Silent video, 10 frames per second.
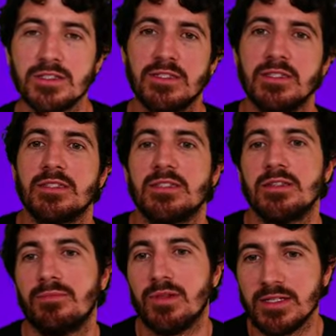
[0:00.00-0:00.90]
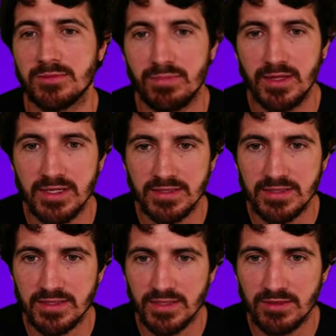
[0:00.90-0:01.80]
is this C++,
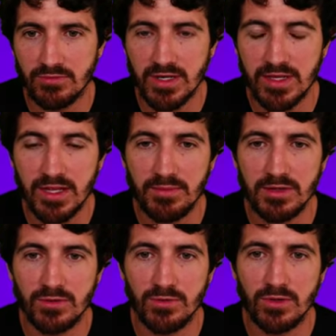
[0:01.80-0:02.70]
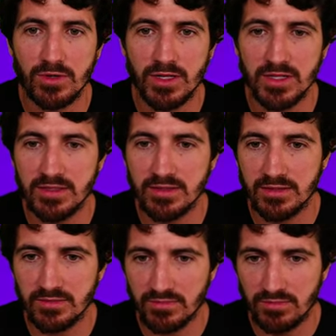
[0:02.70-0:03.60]
run Llama 2 locally in
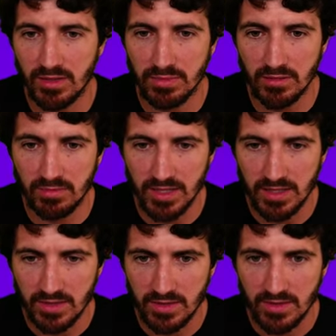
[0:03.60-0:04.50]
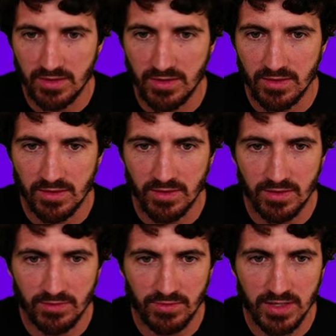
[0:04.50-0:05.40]
blah blah blah,
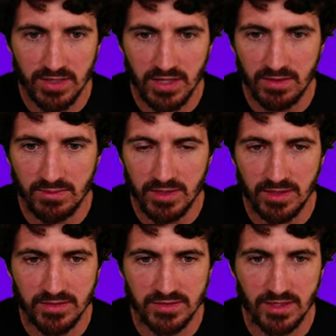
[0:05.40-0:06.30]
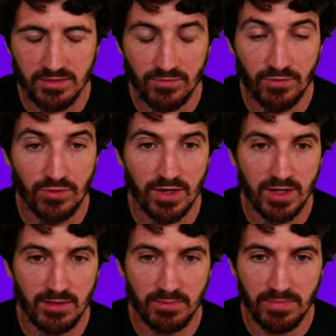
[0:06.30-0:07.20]
run Llama stamp for
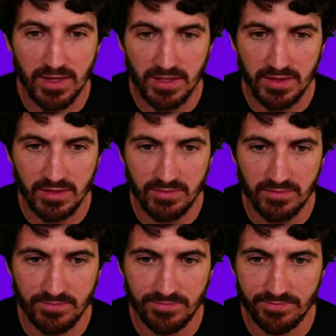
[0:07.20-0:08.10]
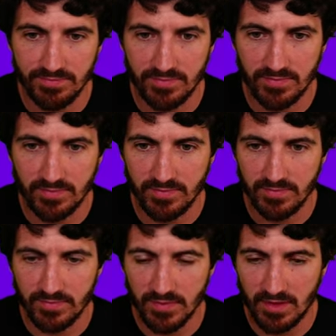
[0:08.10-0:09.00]
Alpaca.
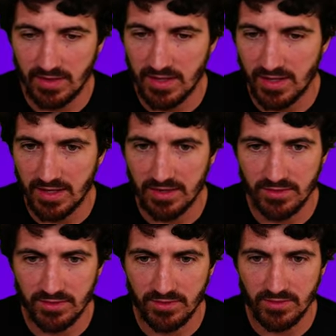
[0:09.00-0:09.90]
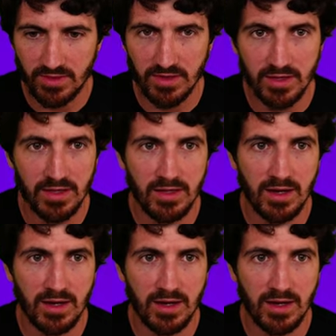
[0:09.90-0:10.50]
Yeah, I don't know, I